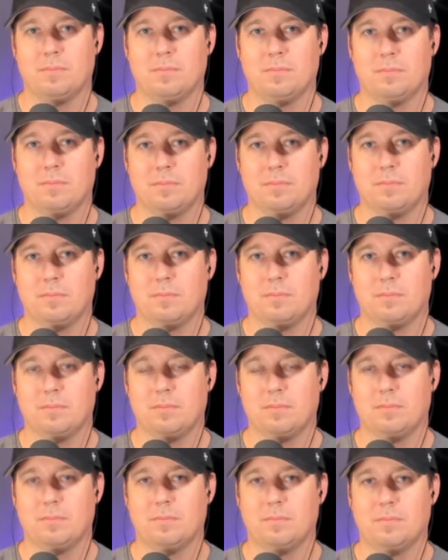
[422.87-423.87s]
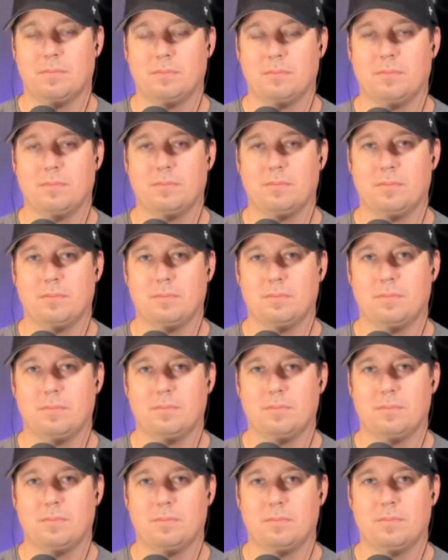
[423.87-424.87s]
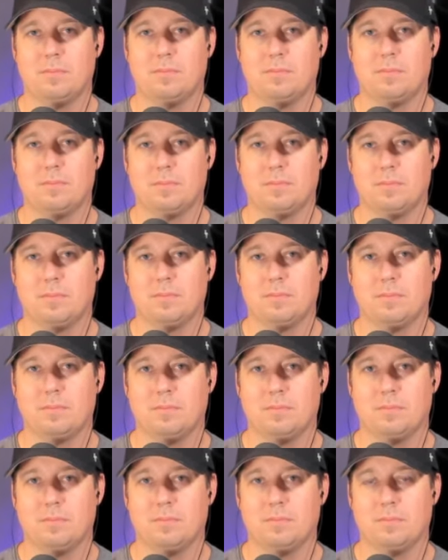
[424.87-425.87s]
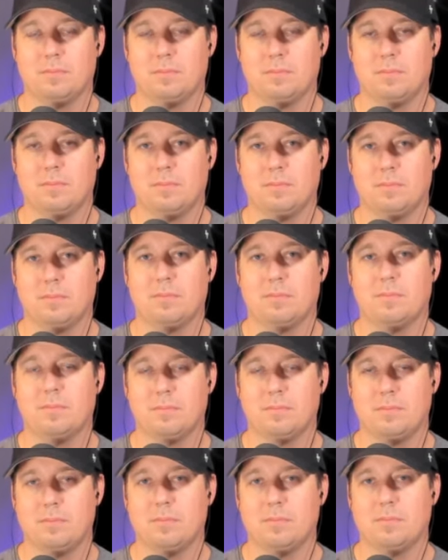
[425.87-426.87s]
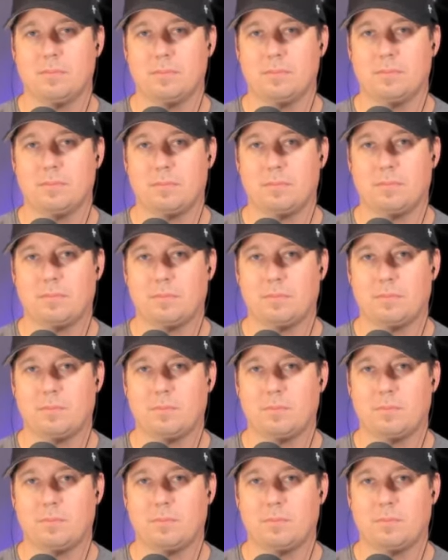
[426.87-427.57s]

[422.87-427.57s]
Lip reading: [no speech]